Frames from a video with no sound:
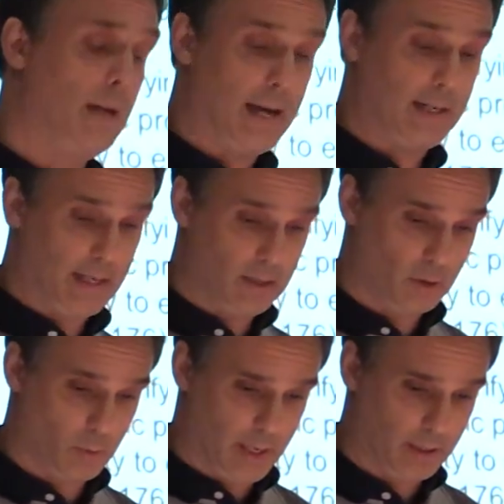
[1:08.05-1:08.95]
and
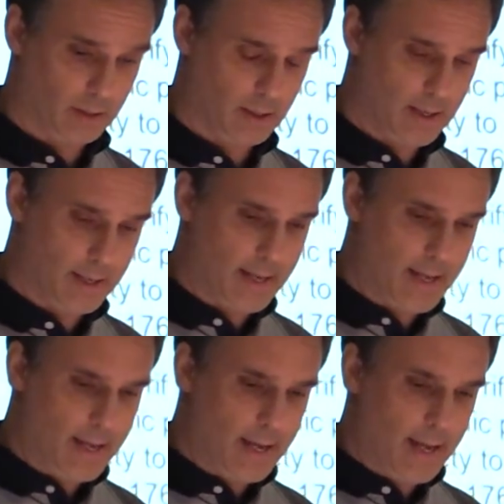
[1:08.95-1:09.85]
into it.
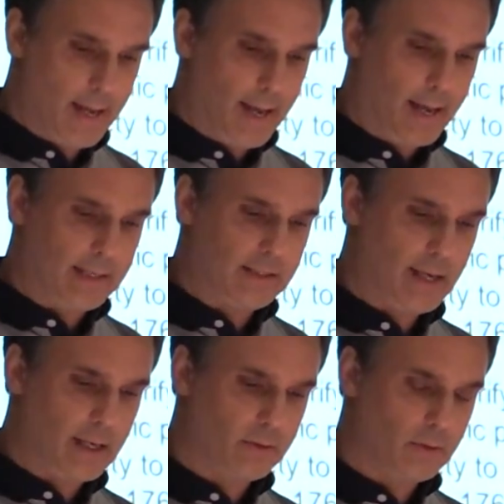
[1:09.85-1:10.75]
And he
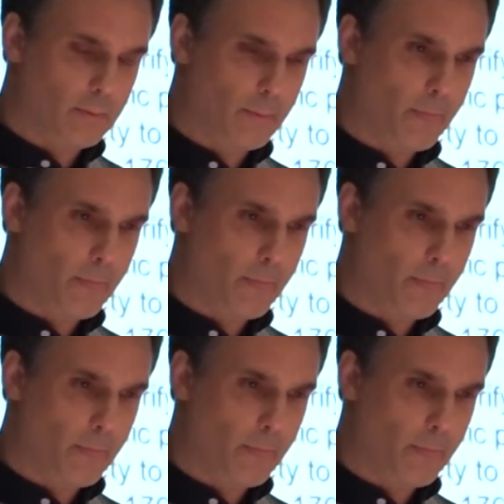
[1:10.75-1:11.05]
says,